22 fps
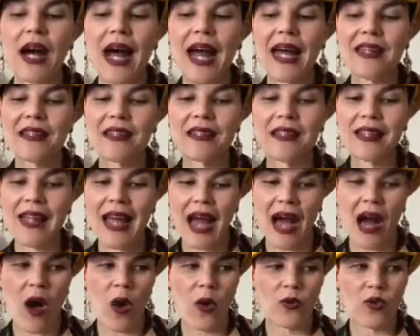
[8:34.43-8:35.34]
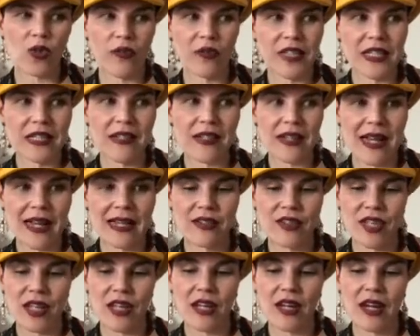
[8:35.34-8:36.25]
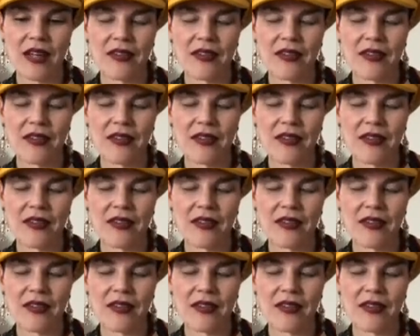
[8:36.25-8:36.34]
And now, sort of years later,